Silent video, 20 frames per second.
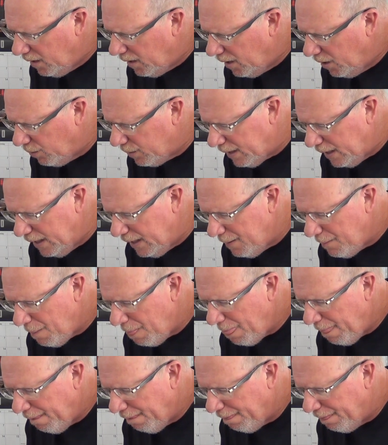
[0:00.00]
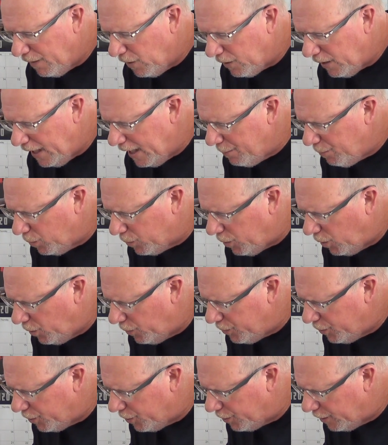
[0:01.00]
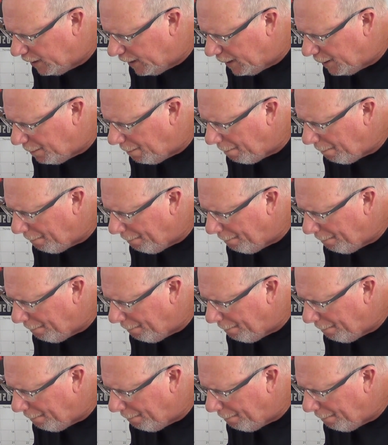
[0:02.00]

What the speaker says: Okay, they're labeled on your